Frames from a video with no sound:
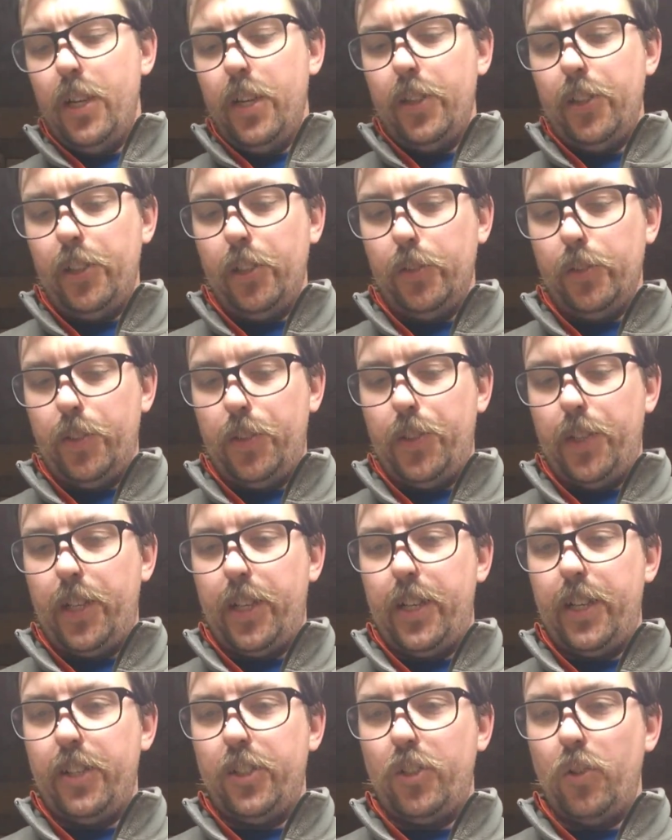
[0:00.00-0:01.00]
The only thing
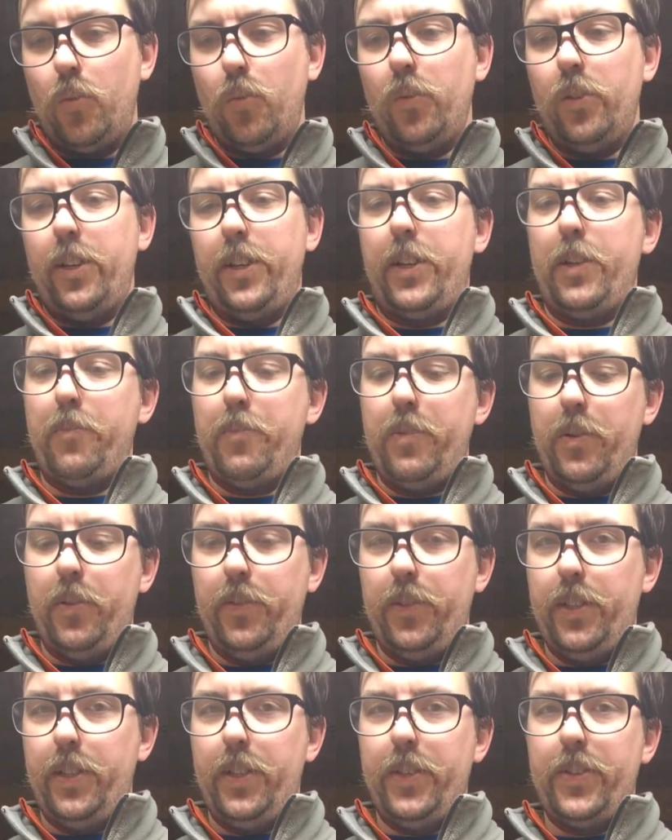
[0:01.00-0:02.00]
I don't like
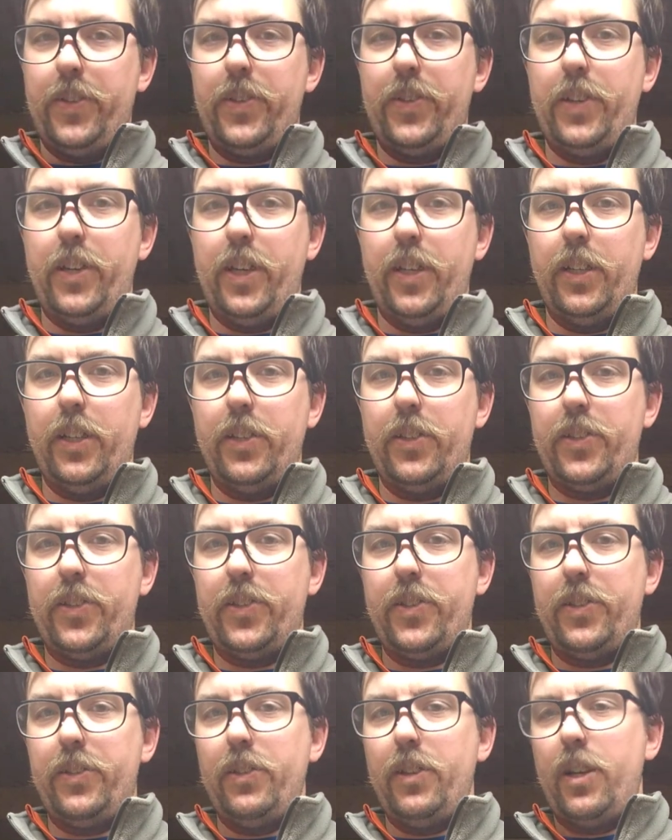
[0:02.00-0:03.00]
about this, and
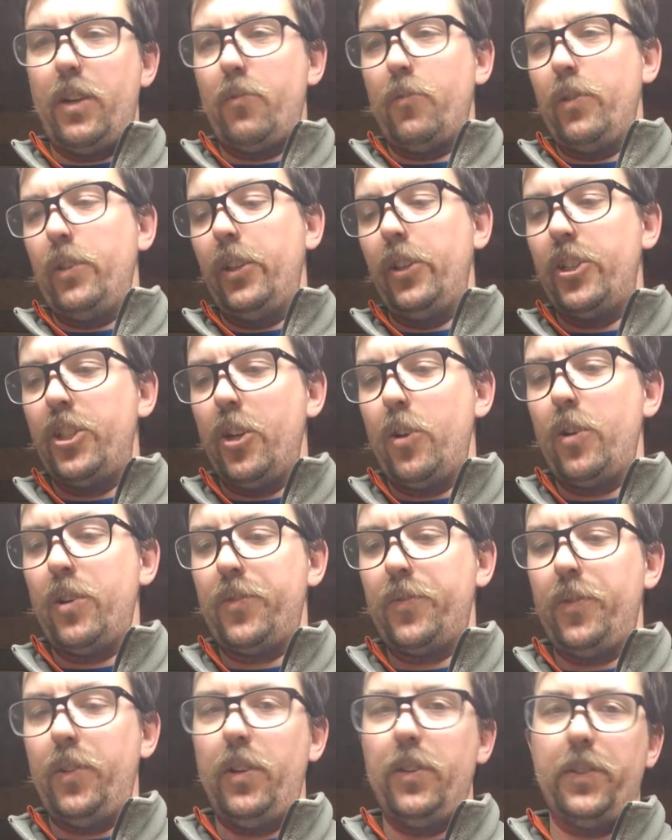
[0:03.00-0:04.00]
it's not really Jerry's
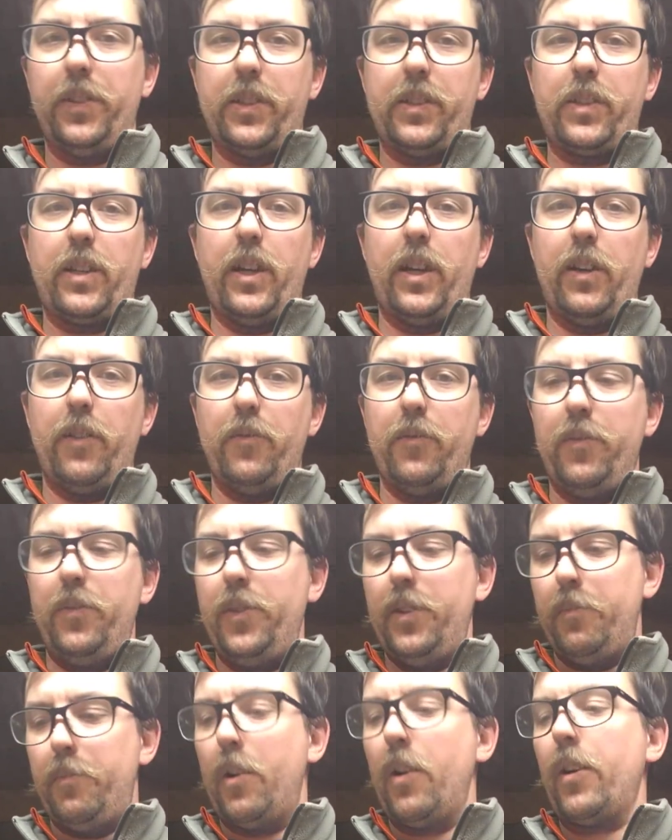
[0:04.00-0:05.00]
fault, it's kind of
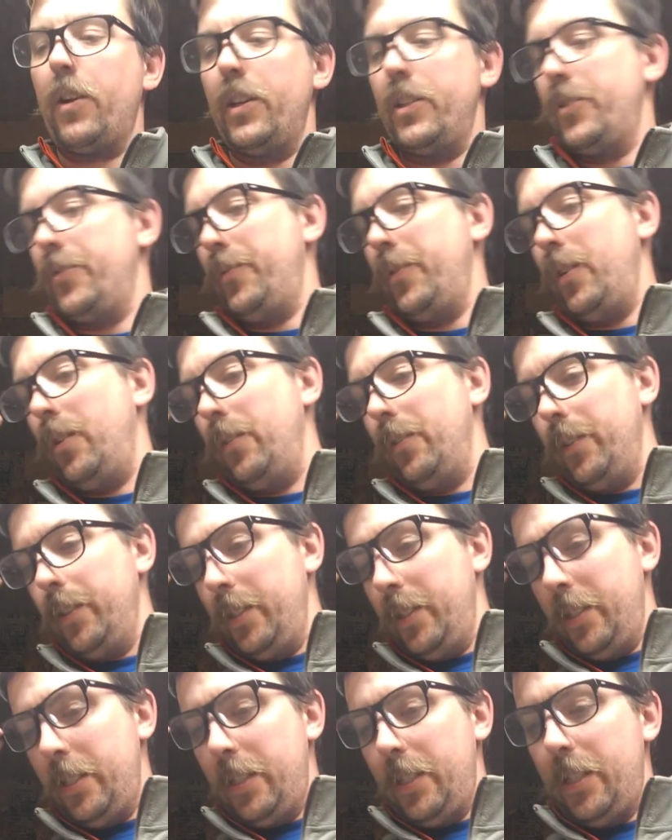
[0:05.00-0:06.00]
the market's fault,
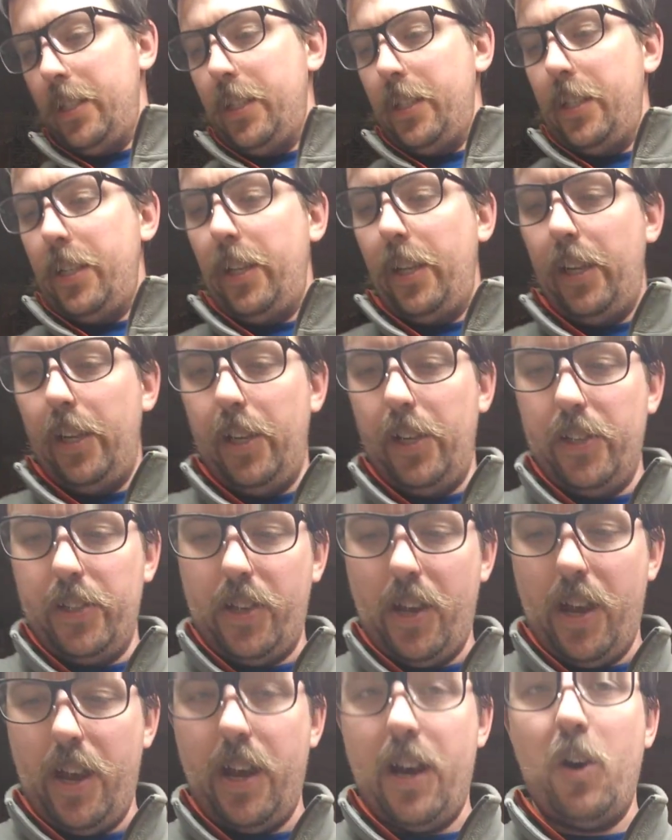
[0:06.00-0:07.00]
is
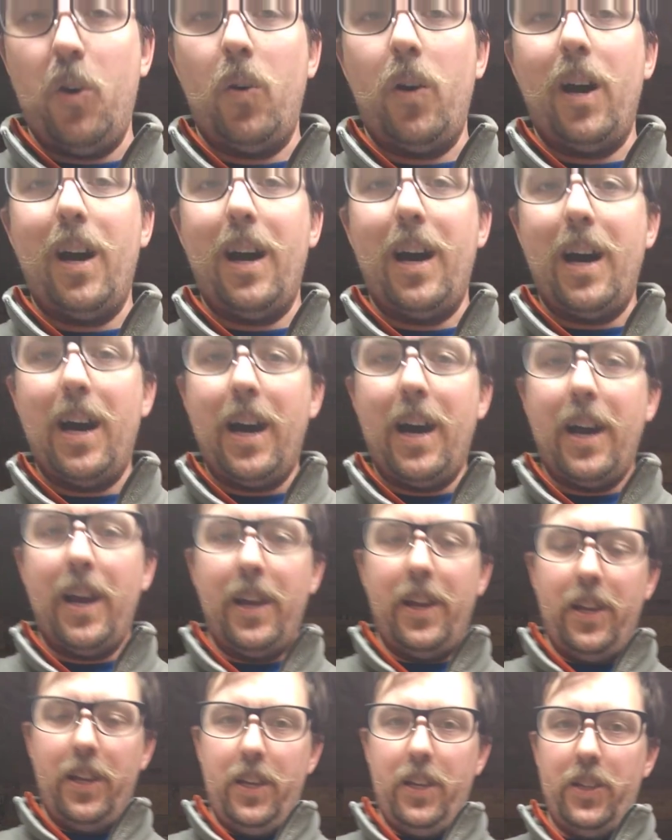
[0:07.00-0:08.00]
how
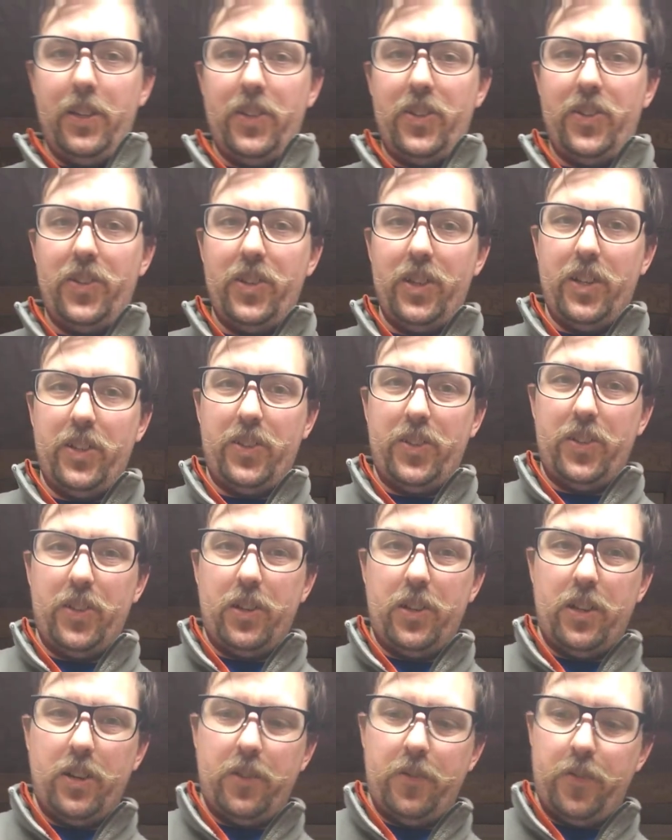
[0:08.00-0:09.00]
high it sits
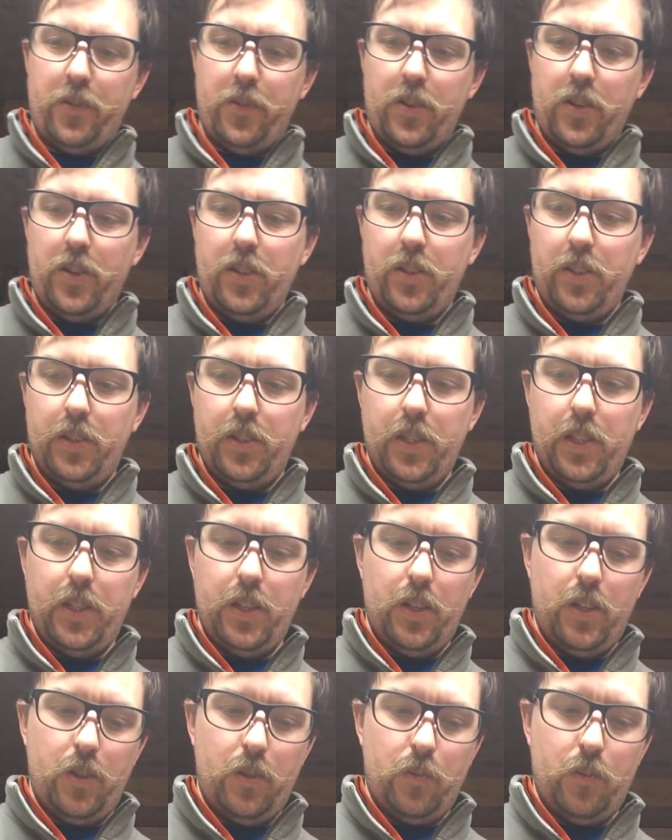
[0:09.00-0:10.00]
off
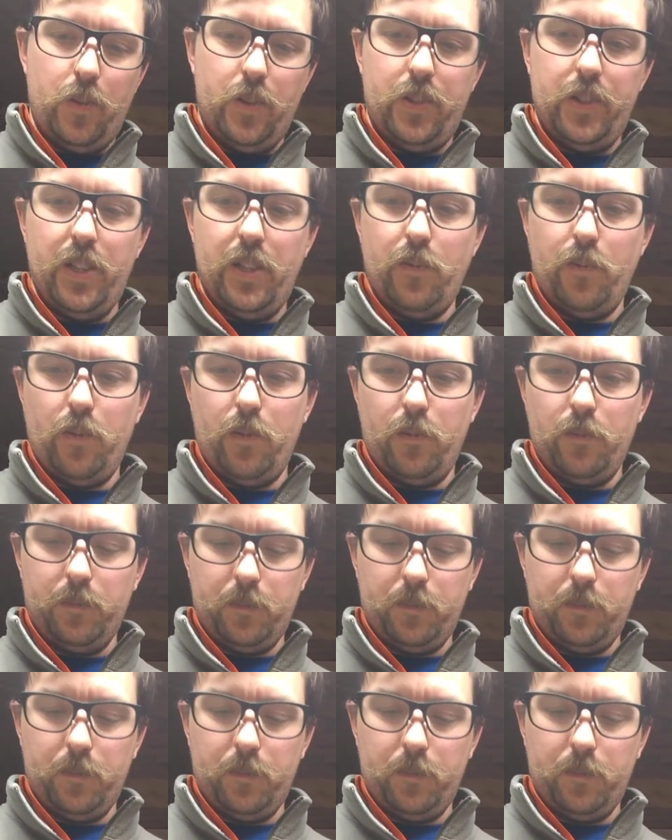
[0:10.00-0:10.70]
the receiver.